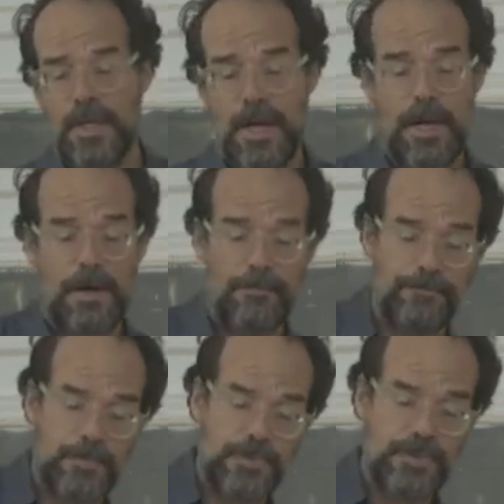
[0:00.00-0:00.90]
Um,
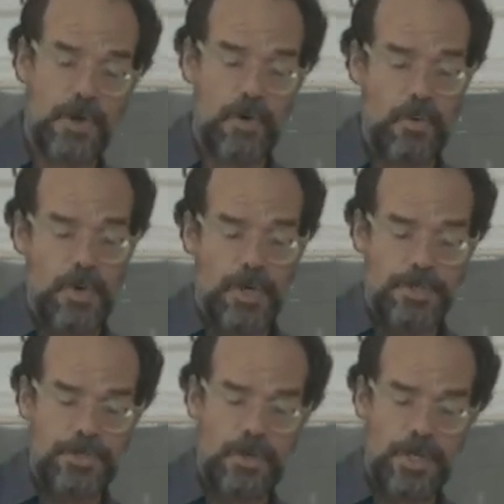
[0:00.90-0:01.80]
so,
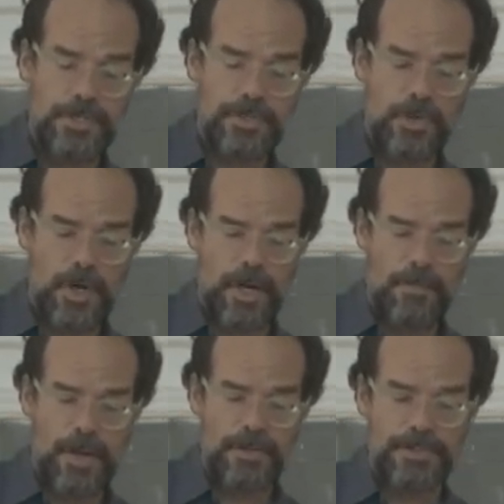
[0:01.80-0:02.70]
so let's talk
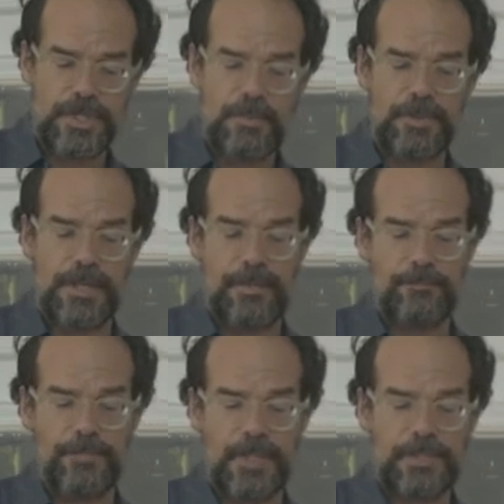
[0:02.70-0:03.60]
about some of them.
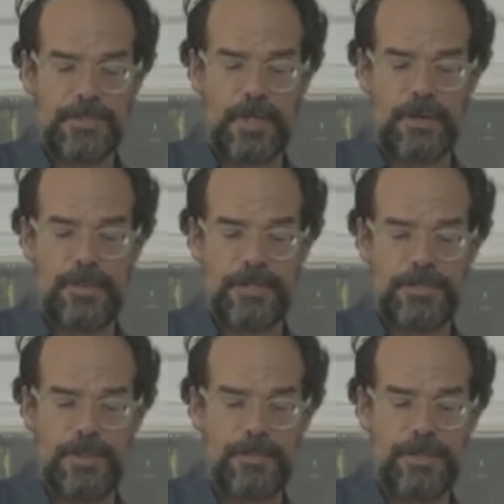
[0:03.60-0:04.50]
Let's talk about
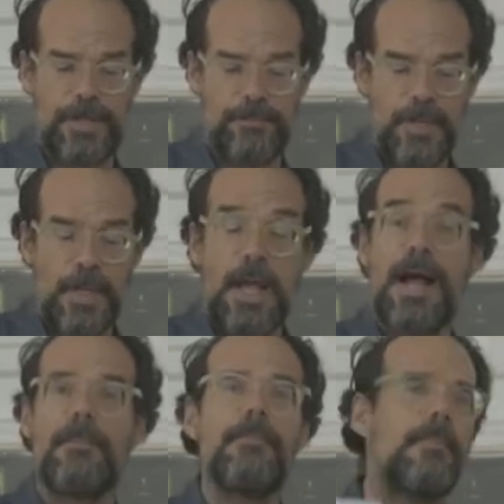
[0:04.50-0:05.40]
some of them.
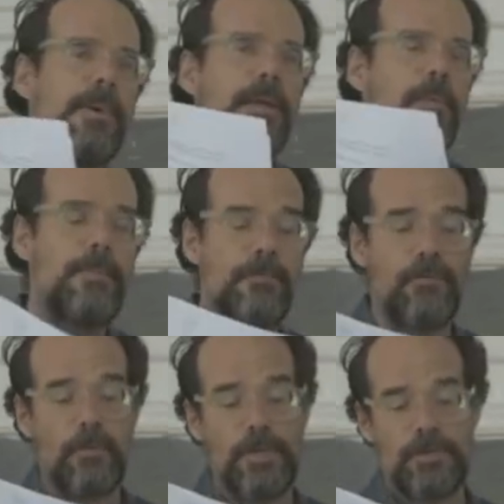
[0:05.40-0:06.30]
Uh, by the way,
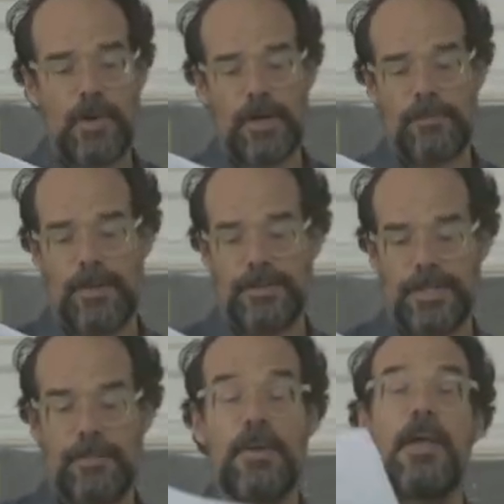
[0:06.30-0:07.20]
before we talk about
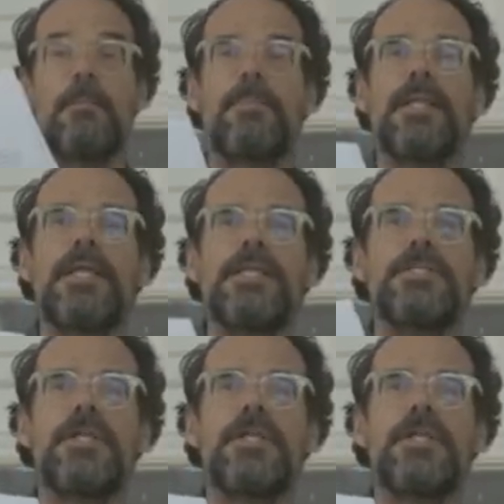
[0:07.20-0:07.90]
them, please